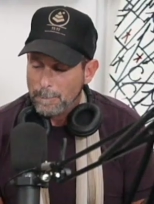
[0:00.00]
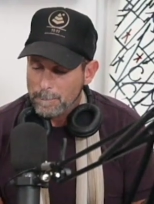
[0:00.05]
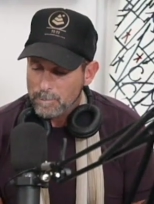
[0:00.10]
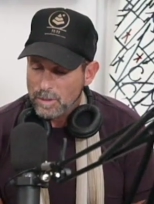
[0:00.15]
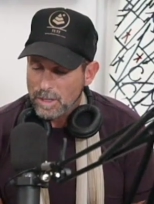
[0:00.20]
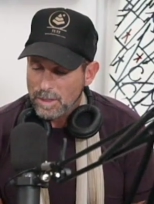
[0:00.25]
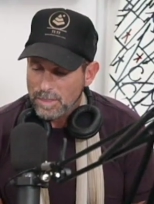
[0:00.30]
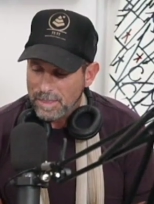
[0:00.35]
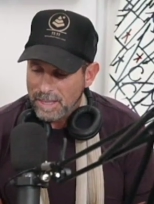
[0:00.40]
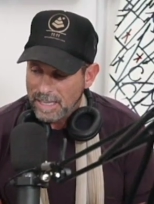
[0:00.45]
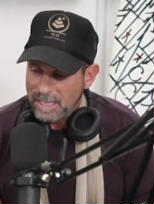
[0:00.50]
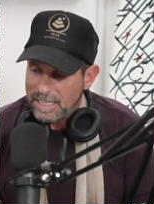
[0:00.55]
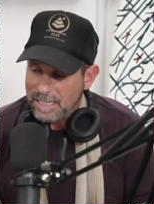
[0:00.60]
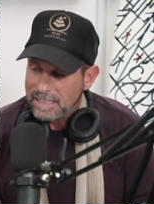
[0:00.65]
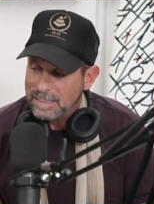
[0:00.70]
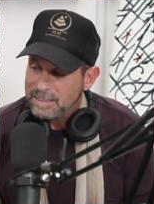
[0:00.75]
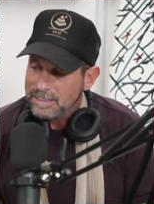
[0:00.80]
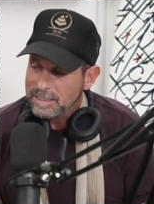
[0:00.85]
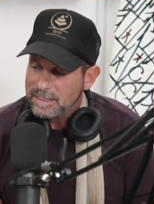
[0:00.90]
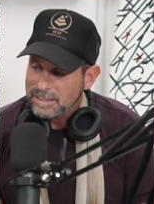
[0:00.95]
the thing
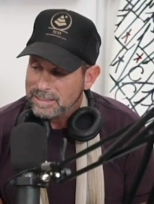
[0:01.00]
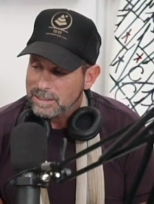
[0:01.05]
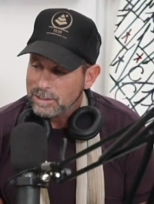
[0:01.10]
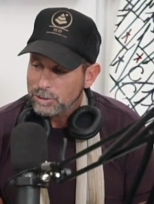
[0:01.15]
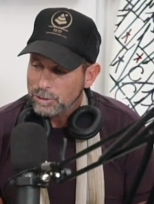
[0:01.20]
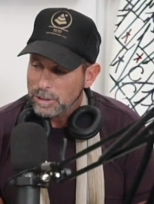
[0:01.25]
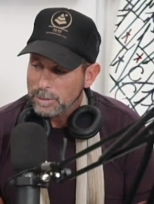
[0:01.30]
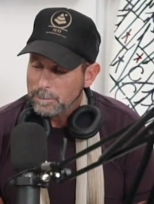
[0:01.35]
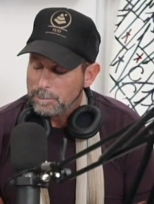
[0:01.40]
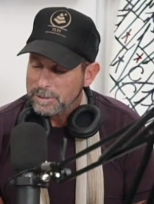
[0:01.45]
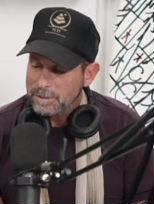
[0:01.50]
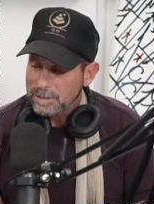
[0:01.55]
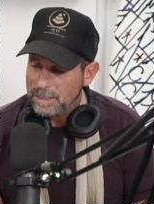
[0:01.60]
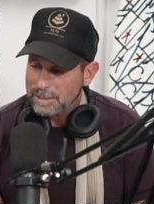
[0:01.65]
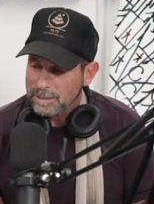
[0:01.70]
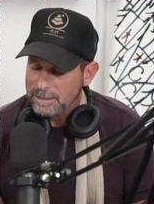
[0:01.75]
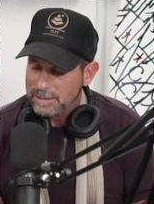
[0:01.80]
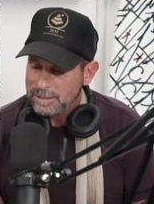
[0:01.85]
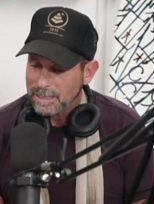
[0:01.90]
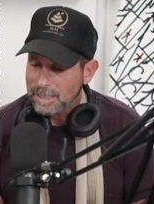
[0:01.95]
is, it's a trip. Is
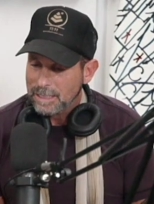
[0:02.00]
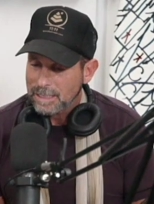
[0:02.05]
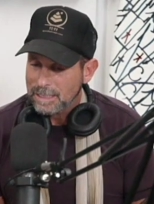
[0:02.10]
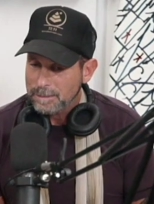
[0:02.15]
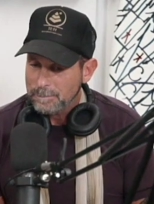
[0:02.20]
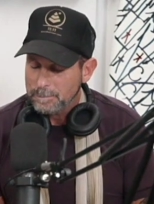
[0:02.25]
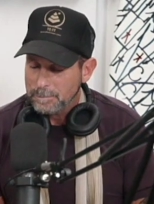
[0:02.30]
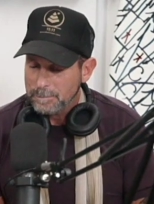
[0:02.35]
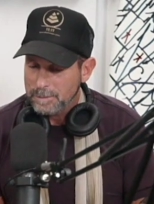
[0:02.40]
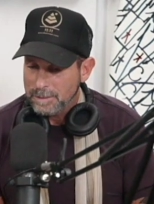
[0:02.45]
at the time,